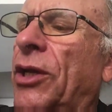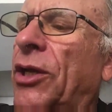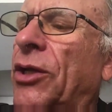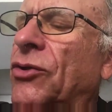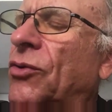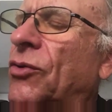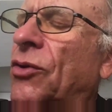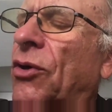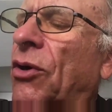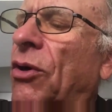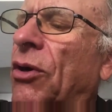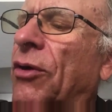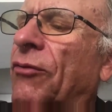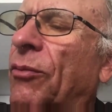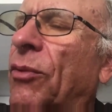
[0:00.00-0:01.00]
into the
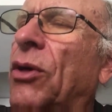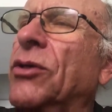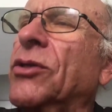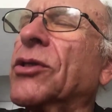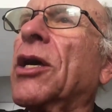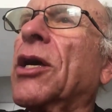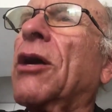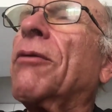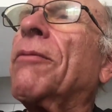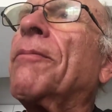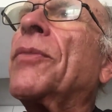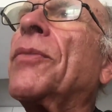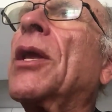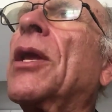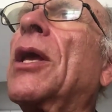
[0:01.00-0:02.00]
heart of Moscow
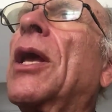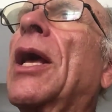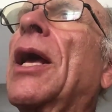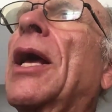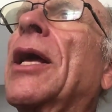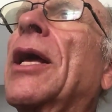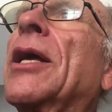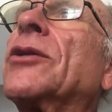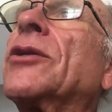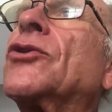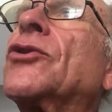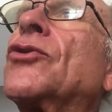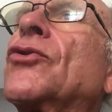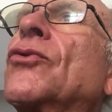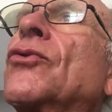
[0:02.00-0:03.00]
and
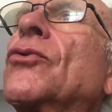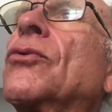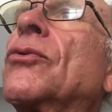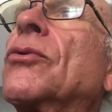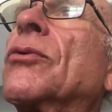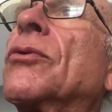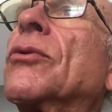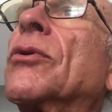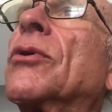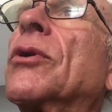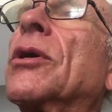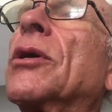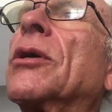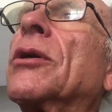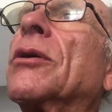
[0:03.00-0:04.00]
to
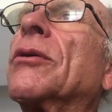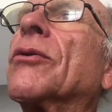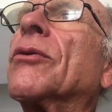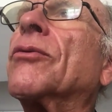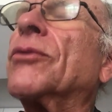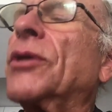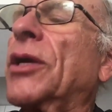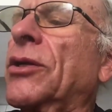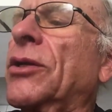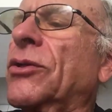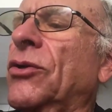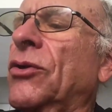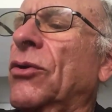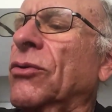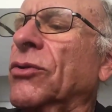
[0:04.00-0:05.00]
create,
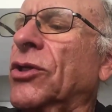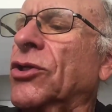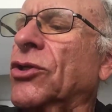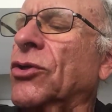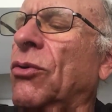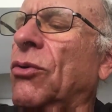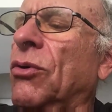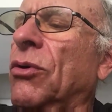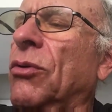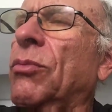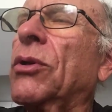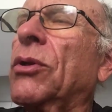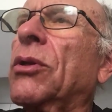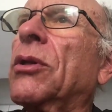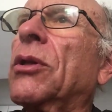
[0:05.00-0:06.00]
such a
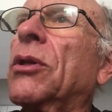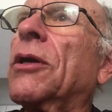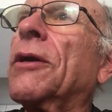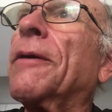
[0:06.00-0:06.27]
horrible